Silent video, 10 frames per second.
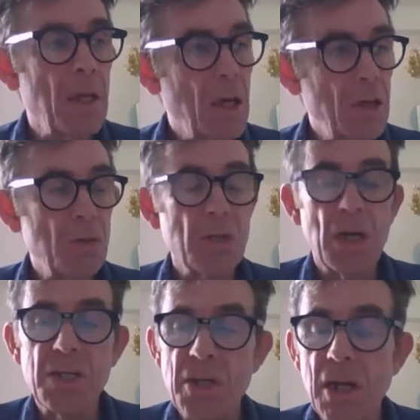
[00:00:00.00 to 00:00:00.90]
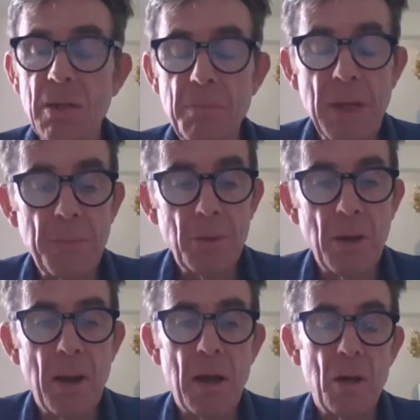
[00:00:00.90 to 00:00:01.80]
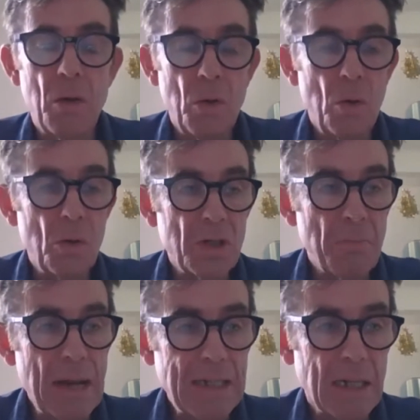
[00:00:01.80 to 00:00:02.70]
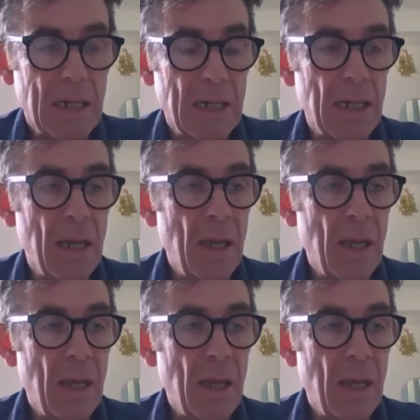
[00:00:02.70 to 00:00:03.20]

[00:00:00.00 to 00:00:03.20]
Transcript: and you assign people automatically,